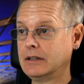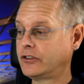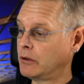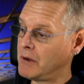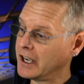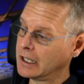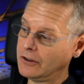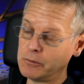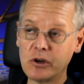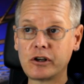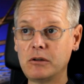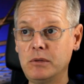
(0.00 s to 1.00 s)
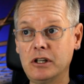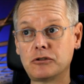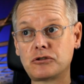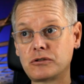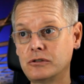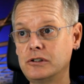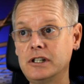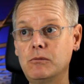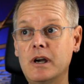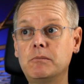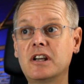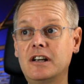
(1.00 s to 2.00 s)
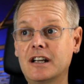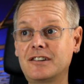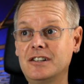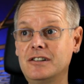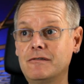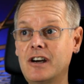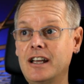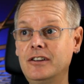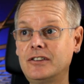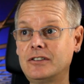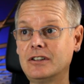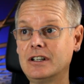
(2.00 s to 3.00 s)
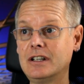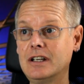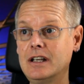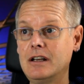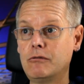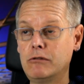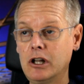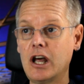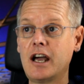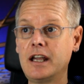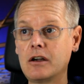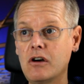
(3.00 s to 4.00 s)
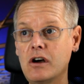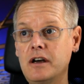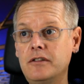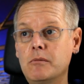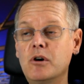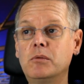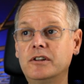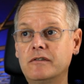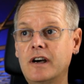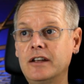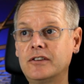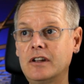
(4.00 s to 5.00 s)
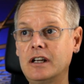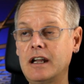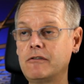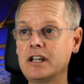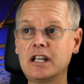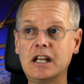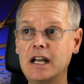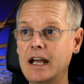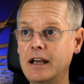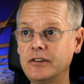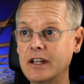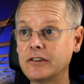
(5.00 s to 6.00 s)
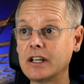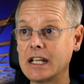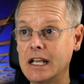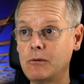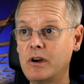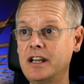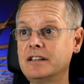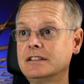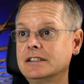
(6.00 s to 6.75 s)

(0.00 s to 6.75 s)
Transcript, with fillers: so my gizmo can be a truly web-connected device, relying on the mobile device that every kid has as a gateway.